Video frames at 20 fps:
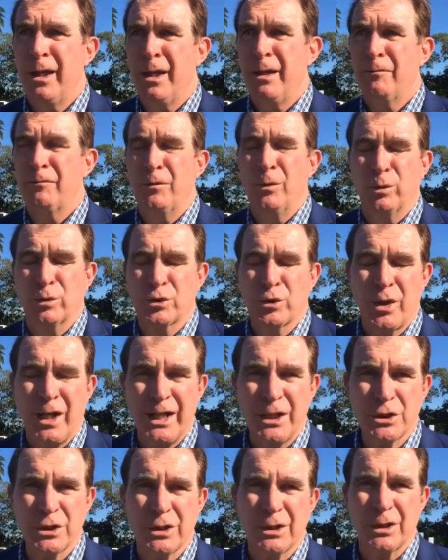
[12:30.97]

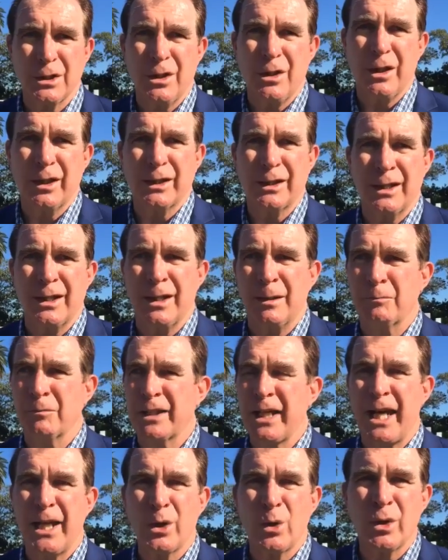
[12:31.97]
filtration, like
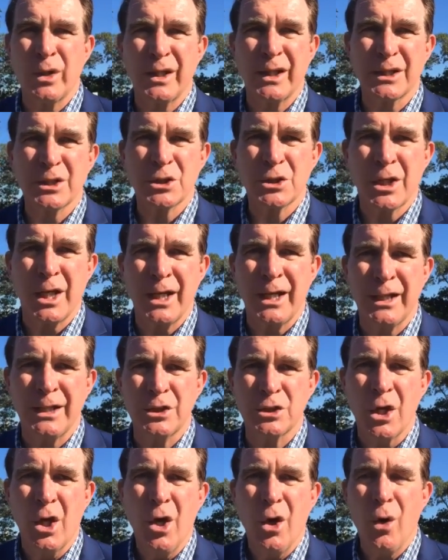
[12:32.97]
cation exchange,